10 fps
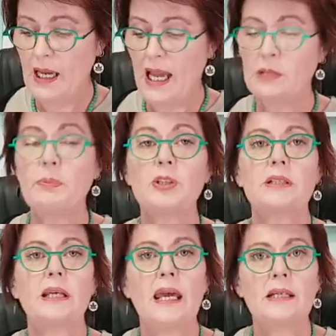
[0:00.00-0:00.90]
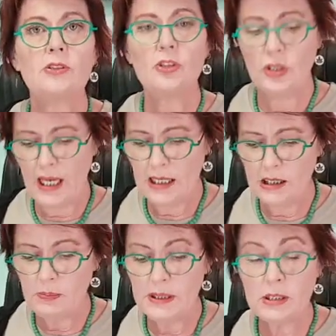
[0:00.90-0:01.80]
and put an end to
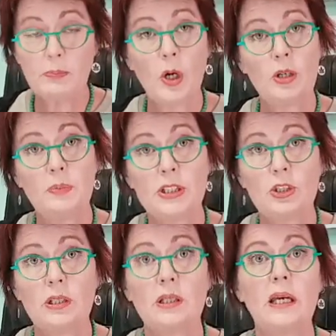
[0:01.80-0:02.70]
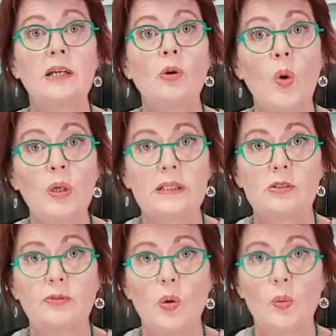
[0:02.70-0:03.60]
cannabis prohibition in all its
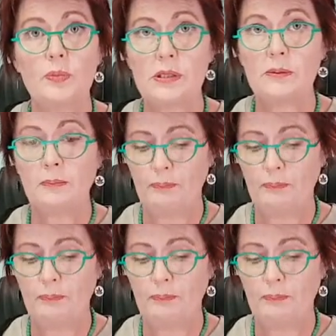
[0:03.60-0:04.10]
forms.